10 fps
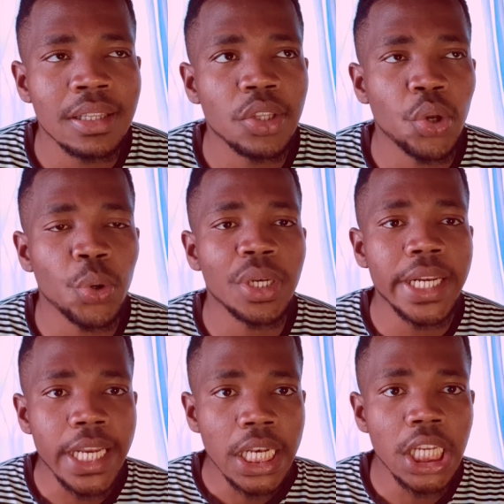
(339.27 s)
they don't
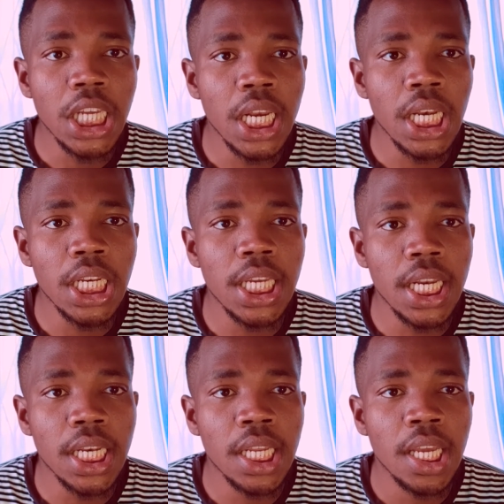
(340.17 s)
really, really,
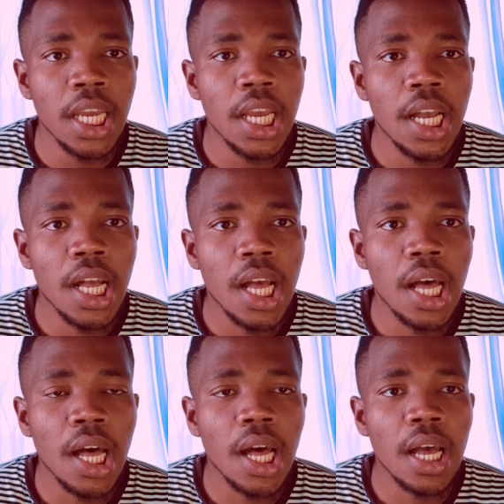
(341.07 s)
really
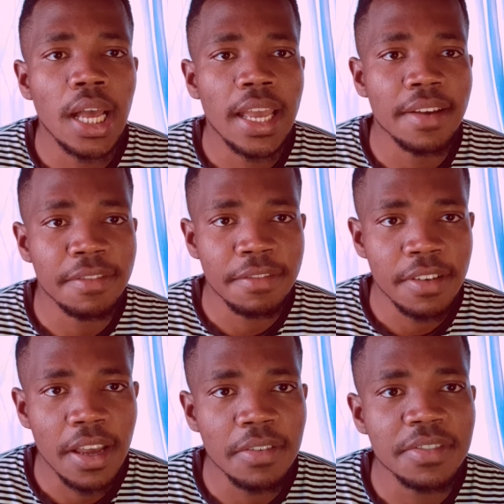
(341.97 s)
uh, have
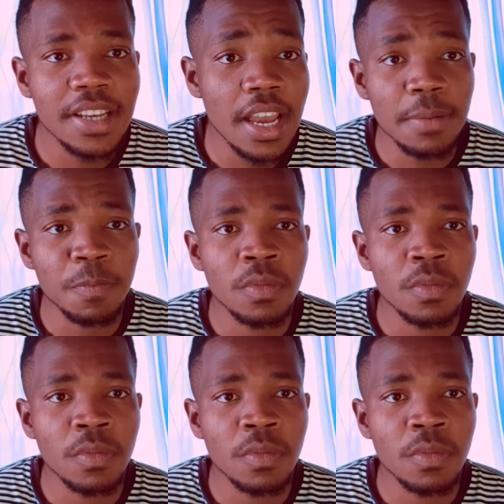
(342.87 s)
have time.